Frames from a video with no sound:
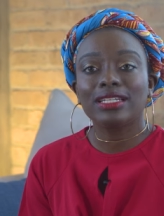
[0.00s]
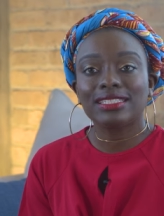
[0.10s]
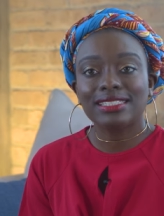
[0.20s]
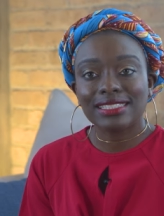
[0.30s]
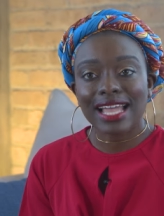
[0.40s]

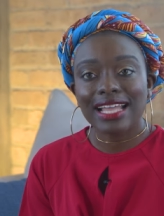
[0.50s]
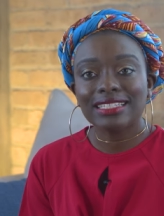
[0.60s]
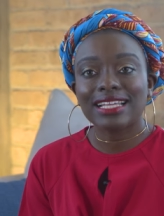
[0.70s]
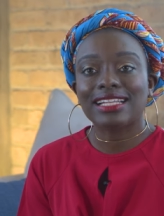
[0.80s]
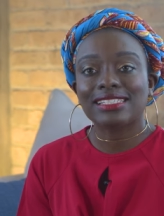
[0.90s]

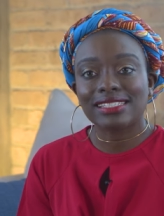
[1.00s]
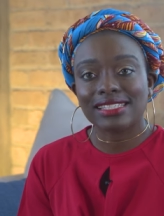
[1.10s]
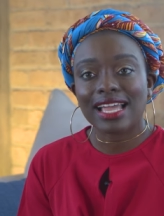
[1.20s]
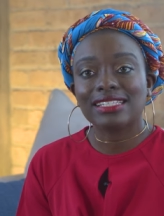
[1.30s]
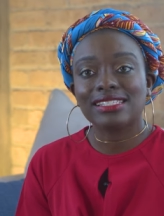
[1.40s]
understand and
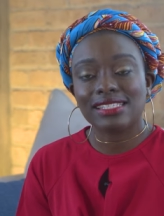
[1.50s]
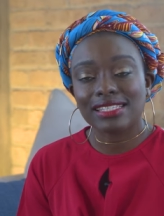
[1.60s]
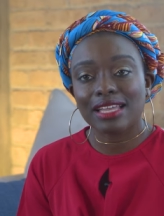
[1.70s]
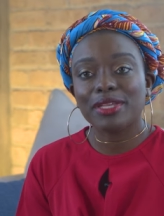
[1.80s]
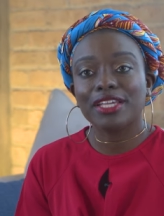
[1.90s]
design
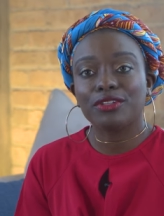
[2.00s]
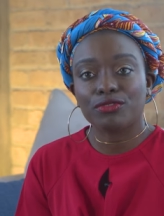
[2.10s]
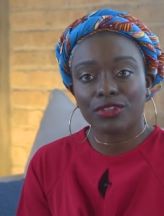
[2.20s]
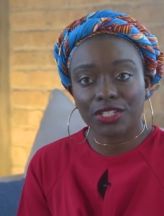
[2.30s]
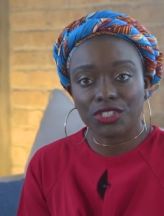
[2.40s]
systemic
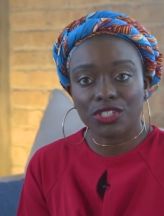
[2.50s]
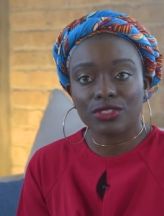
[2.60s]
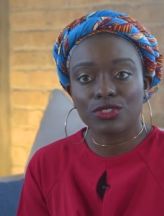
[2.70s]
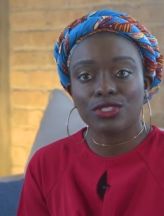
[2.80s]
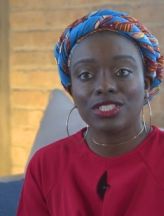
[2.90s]

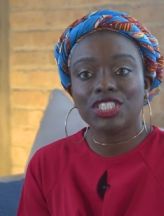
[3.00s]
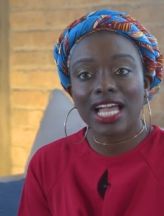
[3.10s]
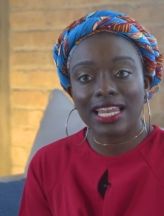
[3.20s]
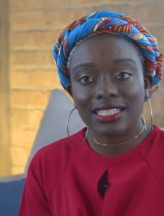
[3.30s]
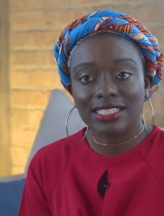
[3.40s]
innovations to the
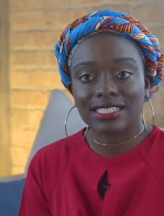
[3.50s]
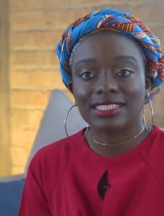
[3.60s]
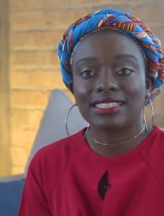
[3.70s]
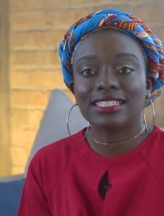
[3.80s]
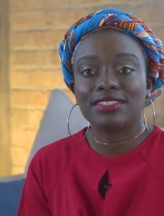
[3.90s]

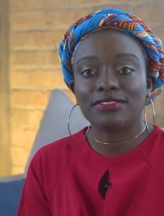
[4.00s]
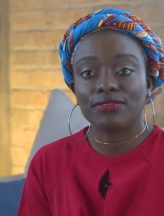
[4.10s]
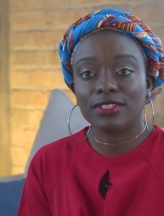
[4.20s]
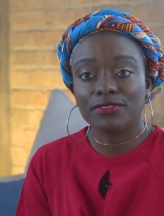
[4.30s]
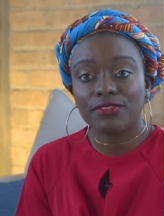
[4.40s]
challenges that de
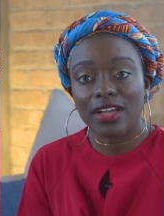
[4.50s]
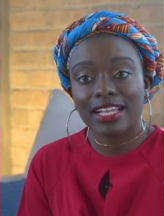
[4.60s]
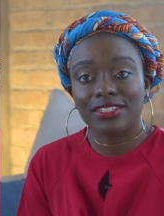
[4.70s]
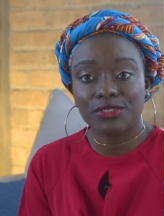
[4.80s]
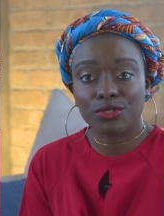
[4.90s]

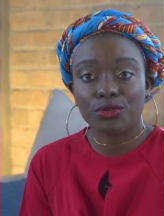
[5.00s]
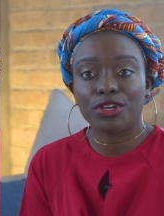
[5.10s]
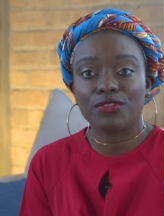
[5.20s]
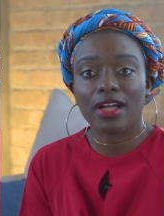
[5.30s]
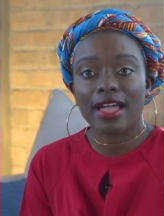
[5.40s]
define the
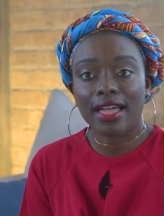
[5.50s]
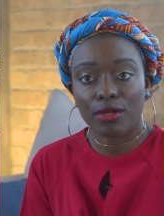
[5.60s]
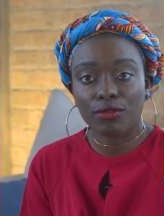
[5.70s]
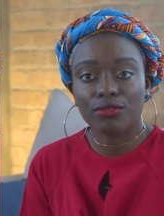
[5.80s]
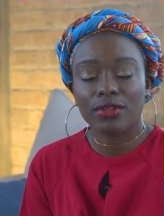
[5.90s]
story of our
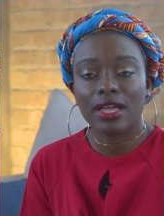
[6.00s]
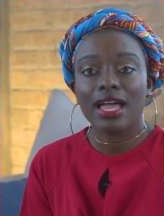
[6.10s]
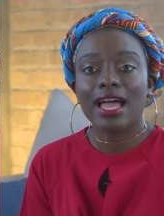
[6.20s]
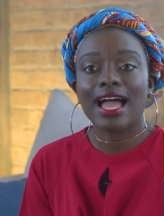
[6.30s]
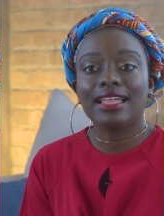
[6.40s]
health
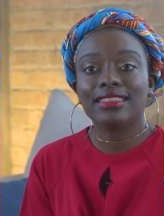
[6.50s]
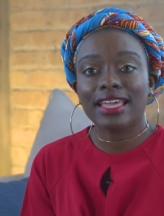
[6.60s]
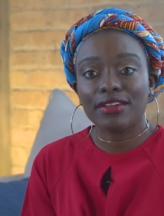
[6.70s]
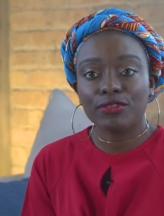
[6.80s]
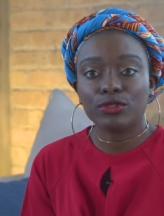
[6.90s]
and
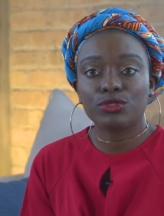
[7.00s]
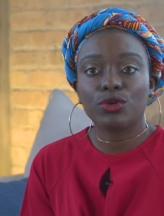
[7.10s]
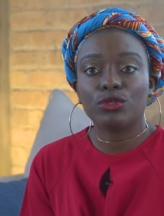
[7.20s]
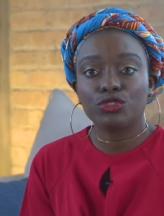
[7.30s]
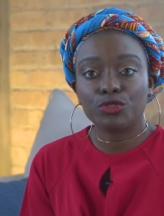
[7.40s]
therefore to
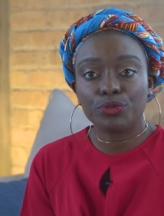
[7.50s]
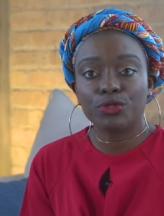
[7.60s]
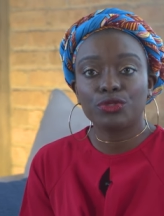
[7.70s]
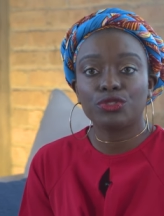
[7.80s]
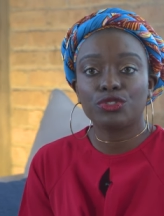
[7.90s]

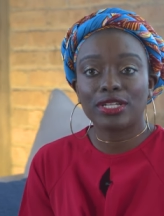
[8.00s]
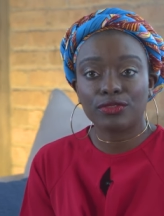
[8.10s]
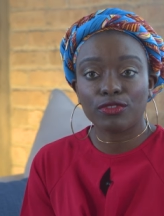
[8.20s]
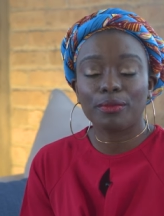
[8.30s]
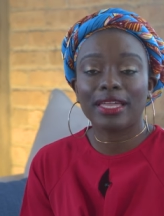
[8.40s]
contribute to
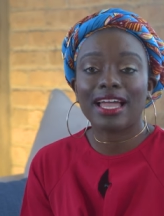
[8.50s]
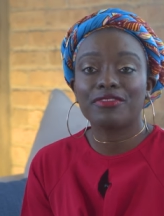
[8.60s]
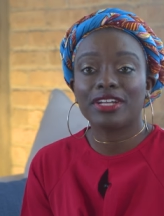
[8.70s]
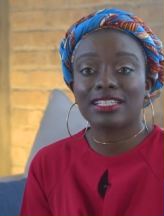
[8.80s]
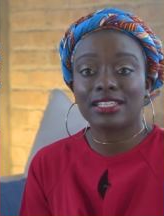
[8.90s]
transforming
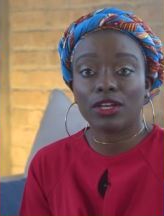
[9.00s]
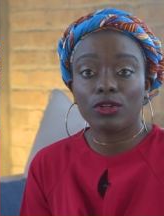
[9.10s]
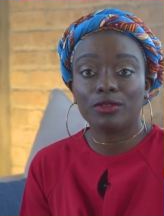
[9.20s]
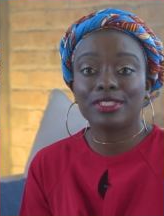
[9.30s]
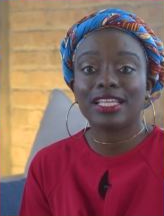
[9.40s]
Africa's
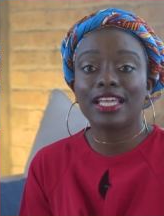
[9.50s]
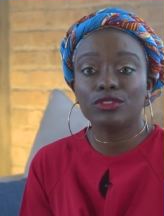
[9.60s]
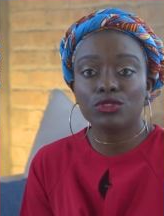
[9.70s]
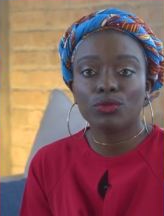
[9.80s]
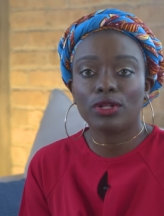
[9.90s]
economies
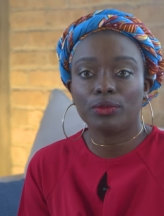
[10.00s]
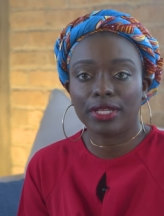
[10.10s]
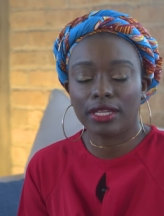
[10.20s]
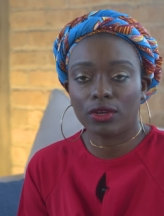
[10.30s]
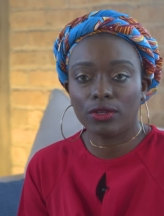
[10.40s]
into
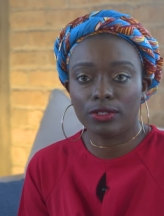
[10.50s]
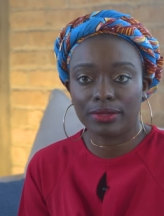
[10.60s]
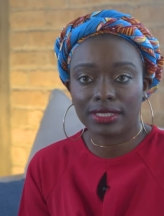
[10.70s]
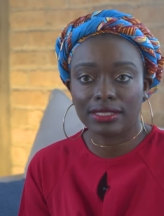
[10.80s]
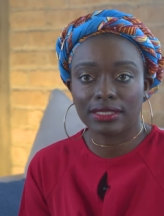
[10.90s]
well-being
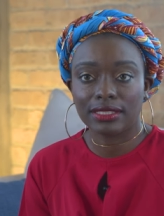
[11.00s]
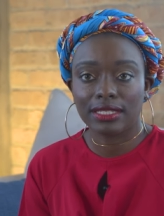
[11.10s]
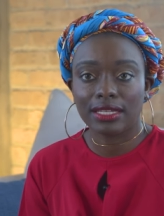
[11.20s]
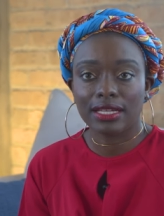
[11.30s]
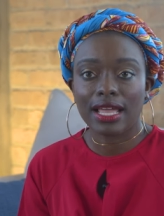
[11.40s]
economies.
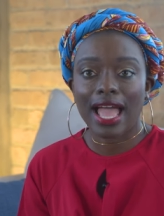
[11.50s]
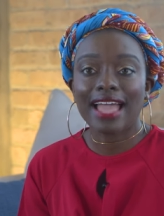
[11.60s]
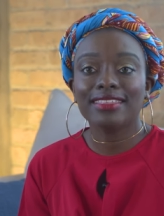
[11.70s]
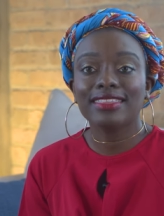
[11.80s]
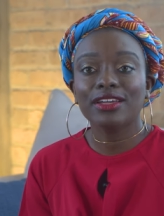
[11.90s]

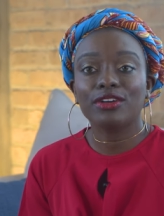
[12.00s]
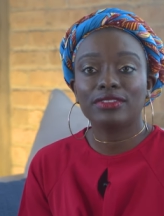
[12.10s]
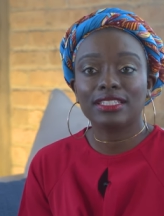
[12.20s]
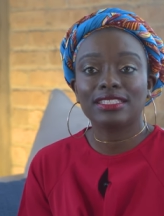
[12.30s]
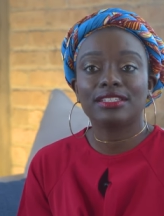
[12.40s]
I think
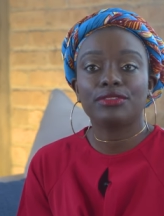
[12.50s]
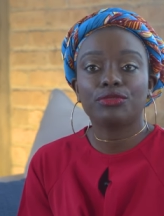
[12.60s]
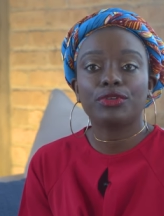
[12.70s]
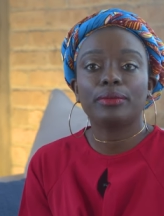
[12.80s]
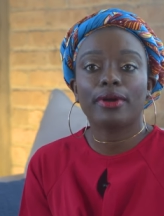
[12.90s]
of this in three